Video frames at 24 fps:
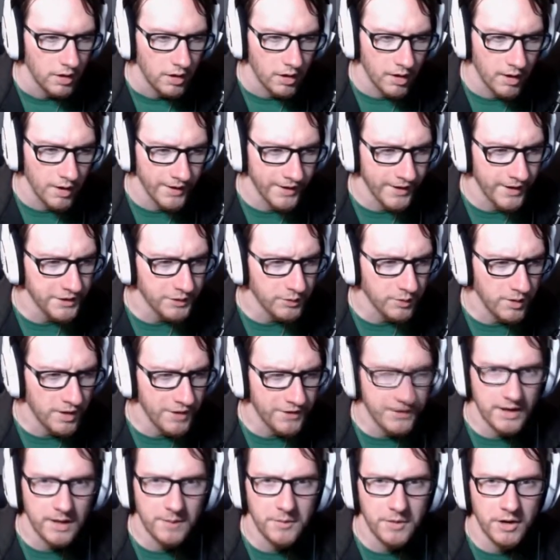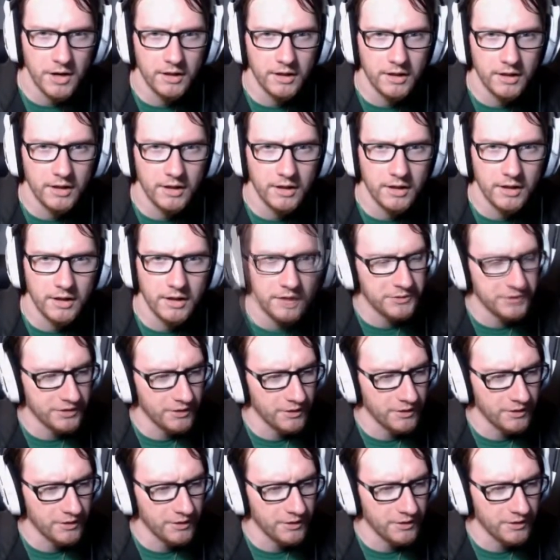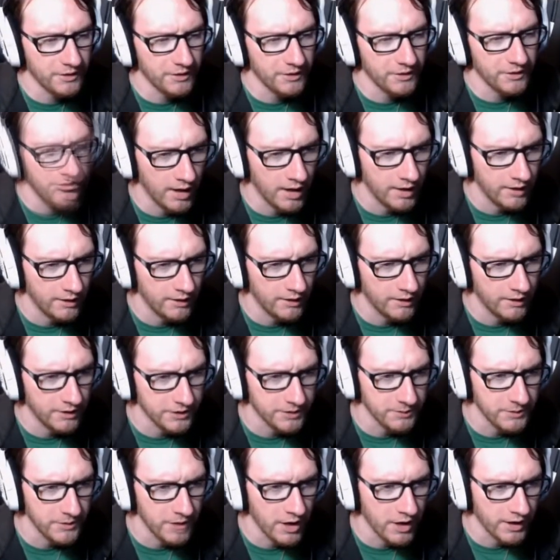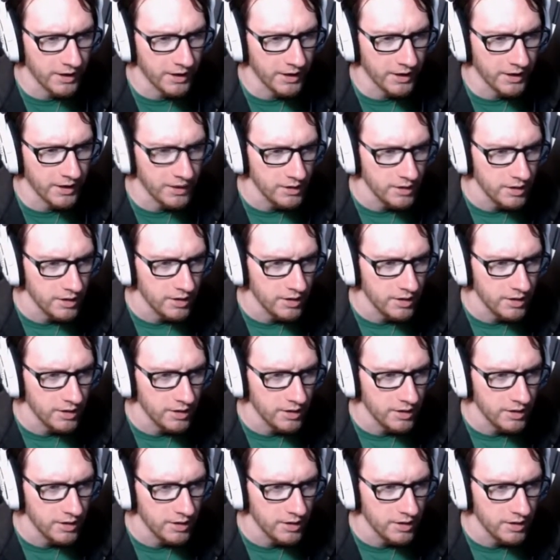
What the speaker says: Alright guys, well I think I'm gonna leave this episode here, for Subnautica.